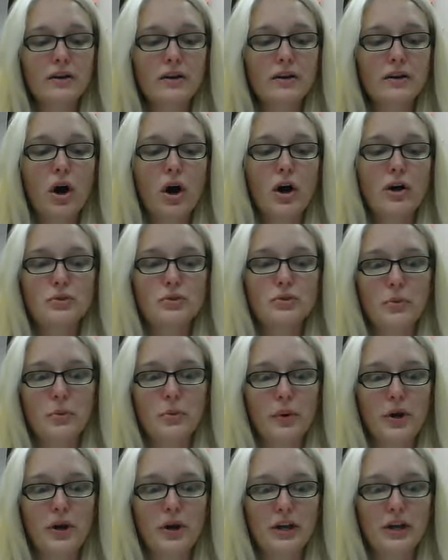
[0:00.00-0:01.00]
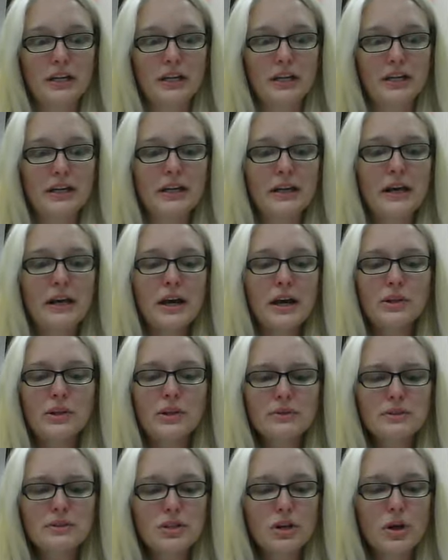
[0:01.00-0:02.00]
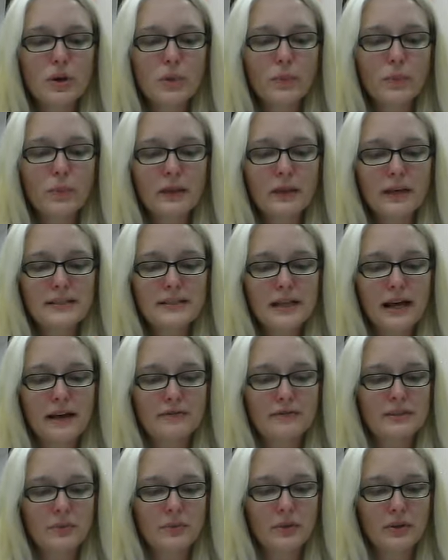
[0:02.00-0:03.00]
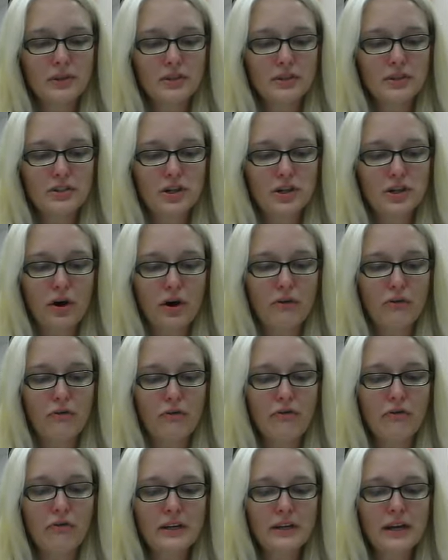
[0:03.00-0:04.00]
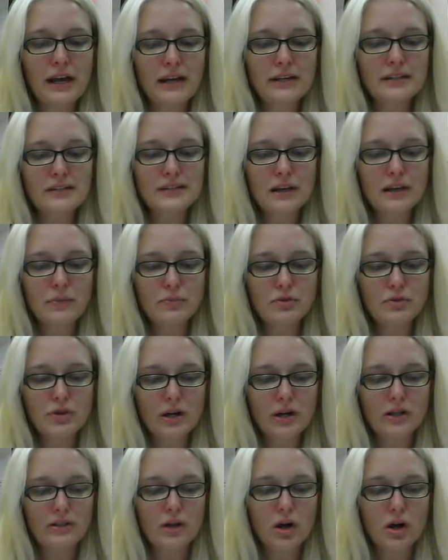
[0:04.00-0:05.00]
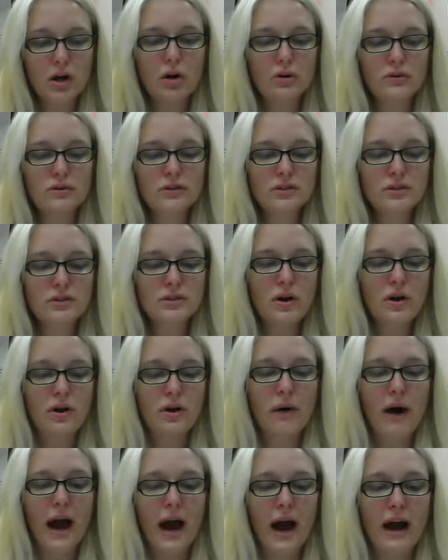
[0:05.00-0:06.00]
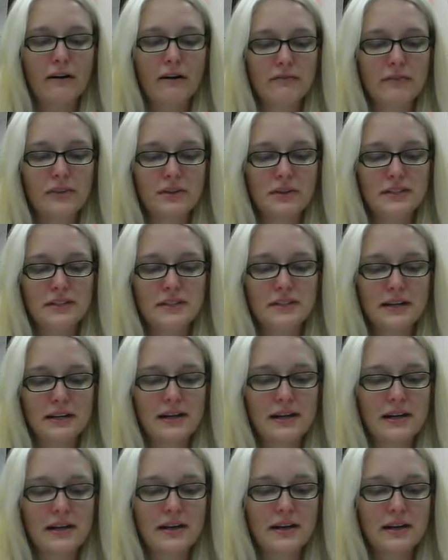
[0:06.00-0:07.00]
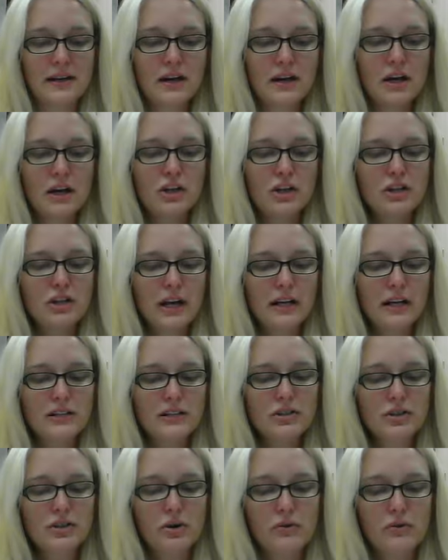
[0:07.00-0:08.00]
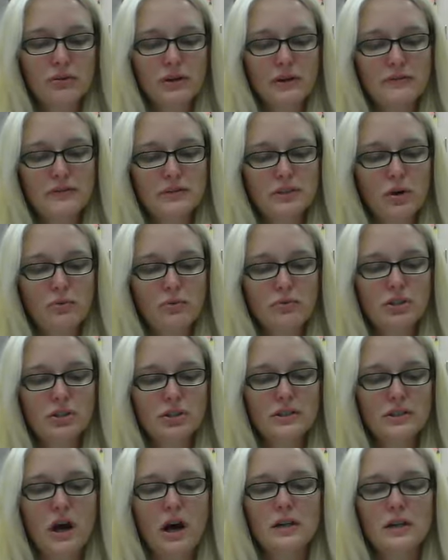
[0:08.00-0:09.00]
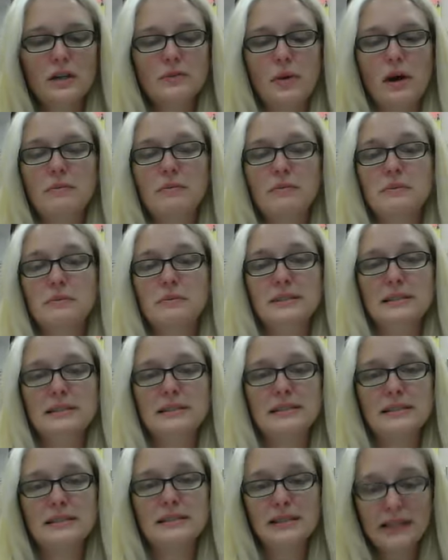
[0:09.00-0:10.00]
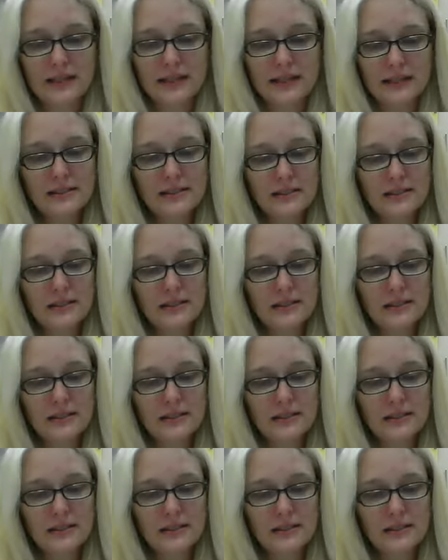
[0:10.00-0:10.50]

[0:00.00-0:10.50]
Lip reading: Cars were buried. There was no place left to put the snow. For days, dump trucks hauled snow out of the city. Giant snowdrifts don't just cause problems in cities.